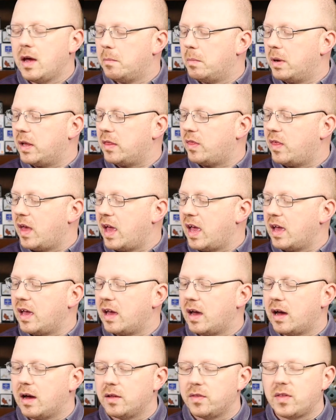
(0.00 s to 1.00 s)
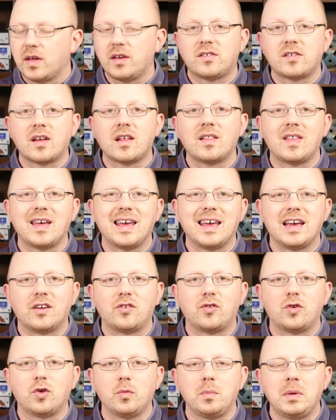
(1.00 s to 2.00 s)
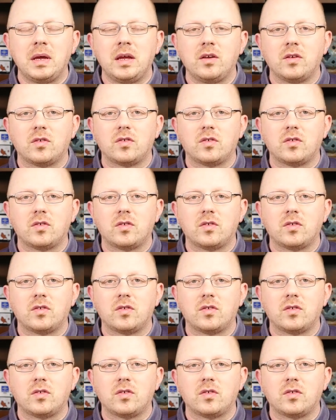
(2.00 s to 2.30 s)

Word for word: but they sent the ink to me.